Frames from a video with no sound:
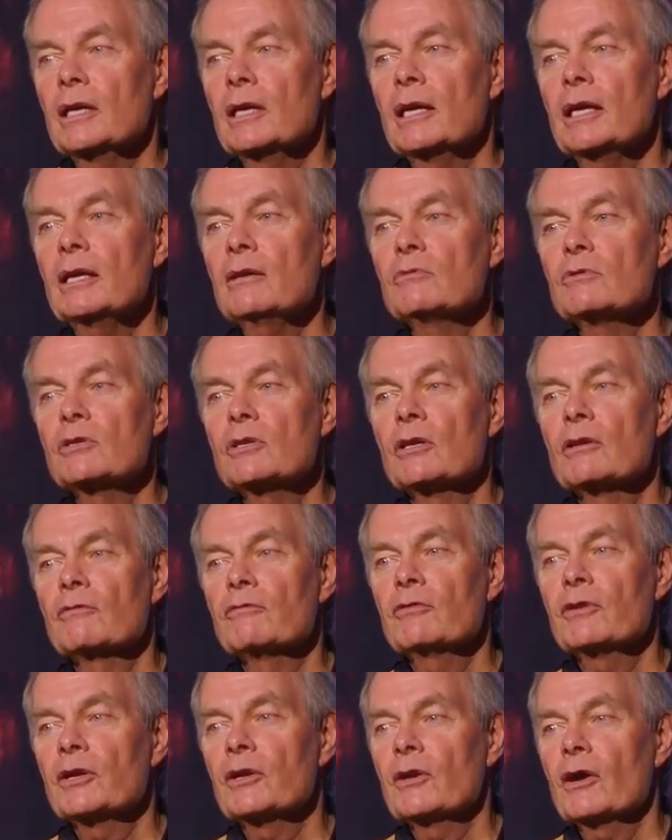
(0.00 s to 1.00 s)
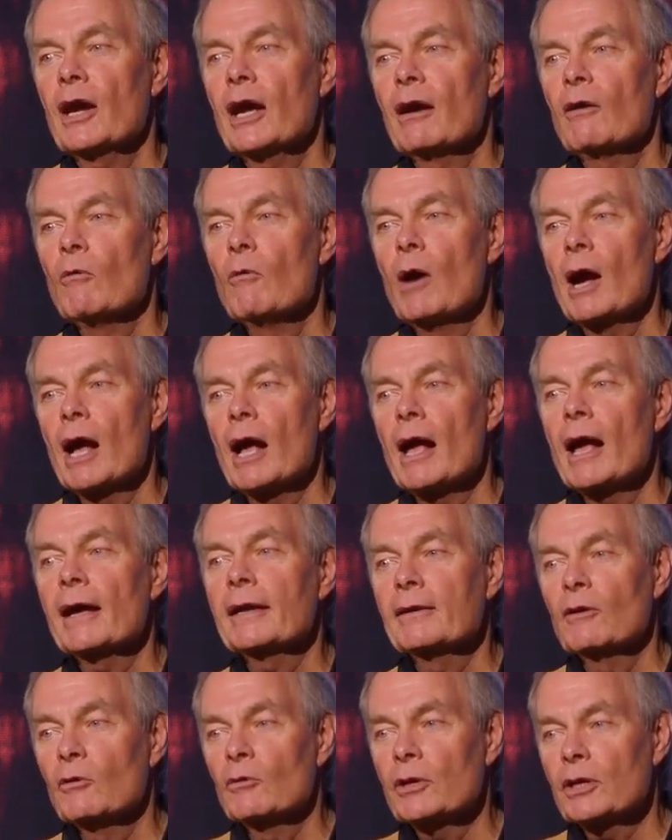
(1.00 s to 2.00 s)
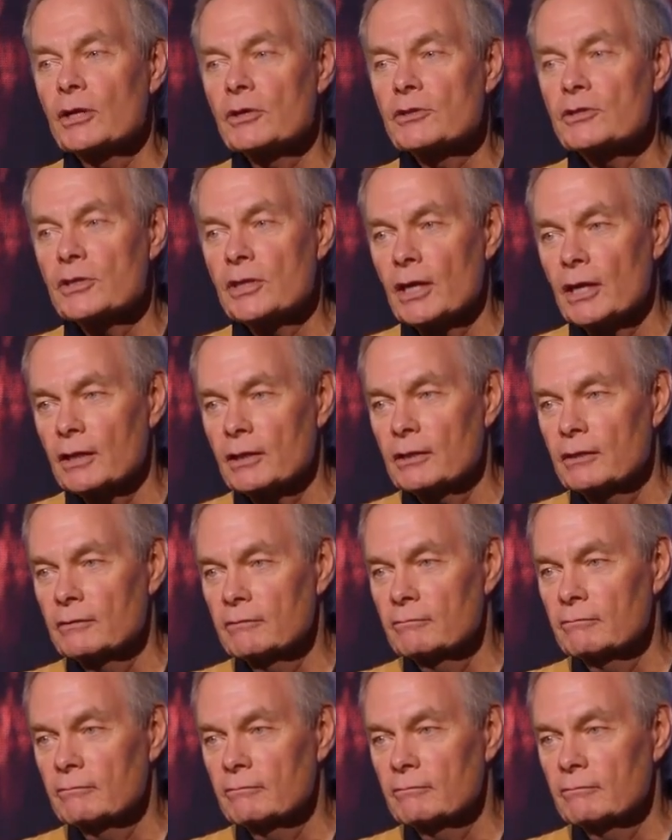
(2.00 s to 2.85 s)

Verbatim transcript: he was going to figure out why I don't get sick.